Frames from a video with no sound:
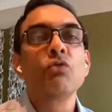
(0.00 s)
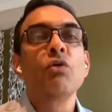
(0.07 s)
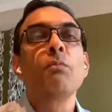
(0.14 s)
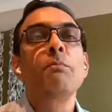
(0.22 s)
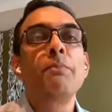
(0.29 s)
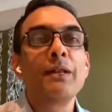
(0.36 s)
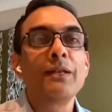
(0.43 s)
who are
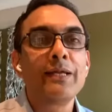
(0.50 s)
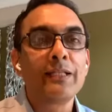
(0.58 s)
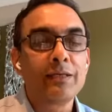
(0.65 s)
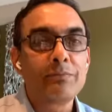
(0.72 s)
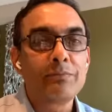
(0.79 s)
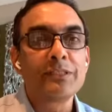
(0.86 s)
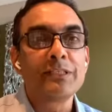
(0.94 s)
building
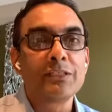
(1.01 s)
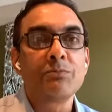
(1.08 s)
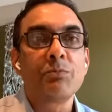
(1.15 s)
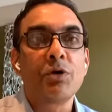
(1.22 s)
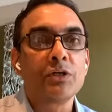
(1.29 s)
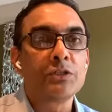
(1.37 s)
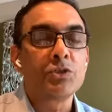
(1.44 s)
their business
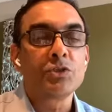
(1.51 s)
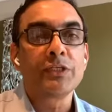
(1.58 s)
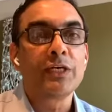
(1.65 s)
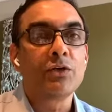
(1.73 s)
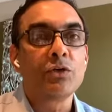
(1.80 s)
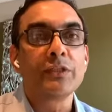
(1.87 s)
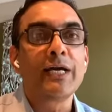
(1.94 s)
models to
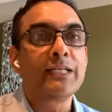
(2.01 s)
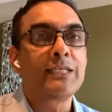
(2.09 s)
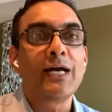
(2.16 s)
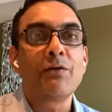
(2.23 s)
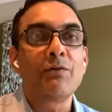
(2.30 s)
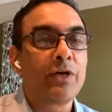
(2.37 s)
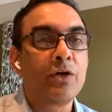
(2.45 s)
say, look, that's
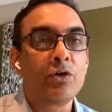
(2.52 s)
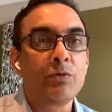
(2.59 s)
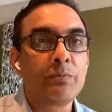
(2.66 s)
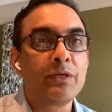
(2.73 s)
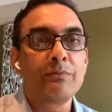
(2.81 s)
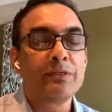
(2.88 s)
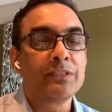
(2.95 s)
how we're going to
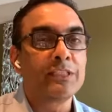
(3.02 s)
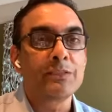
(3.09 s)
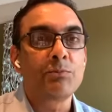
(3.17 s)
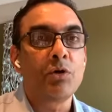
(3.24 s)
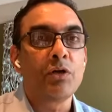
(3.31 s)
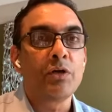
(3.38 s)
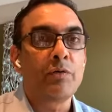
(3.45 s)
build a business
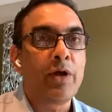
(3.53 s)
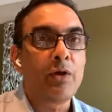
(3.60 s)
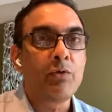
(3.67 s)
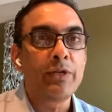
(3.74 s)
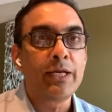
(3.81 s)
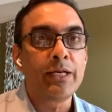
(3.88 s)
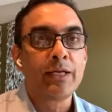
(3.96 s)
model
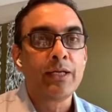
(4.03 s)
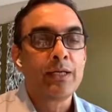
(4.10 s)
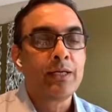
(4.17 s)
around it.